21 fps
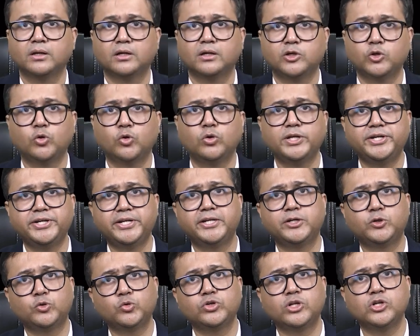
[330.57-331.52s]
you know,
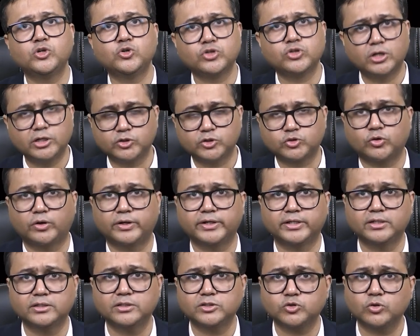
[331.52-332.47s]
leading to delusional disorders.